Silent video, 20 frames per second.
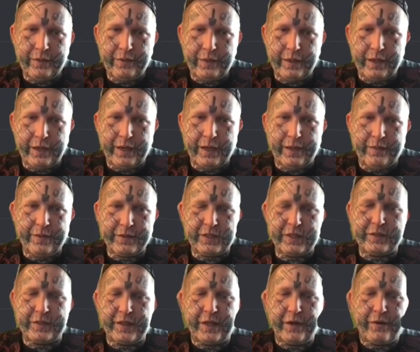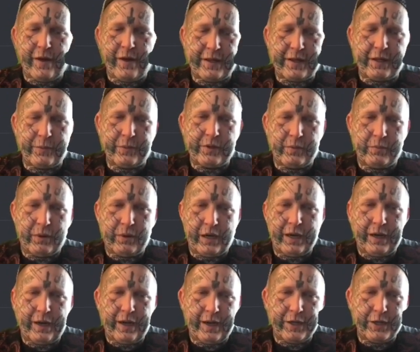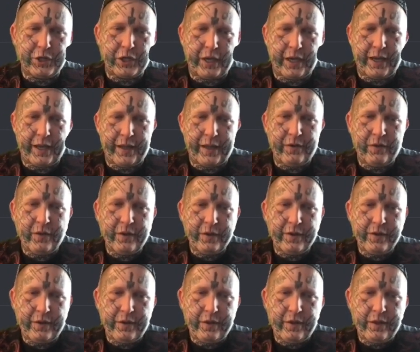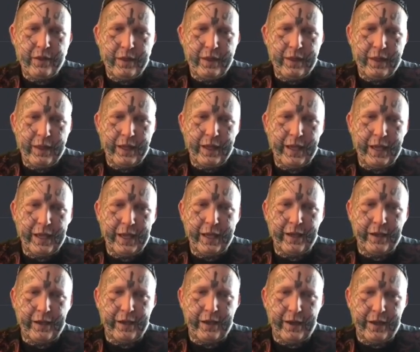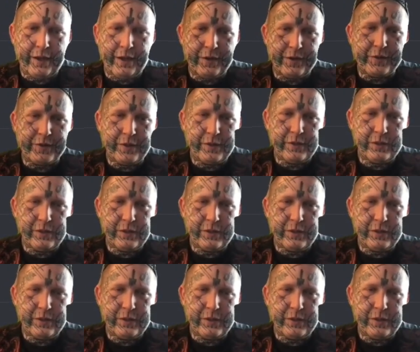and this is interacting with the bot, iChat, hey guys,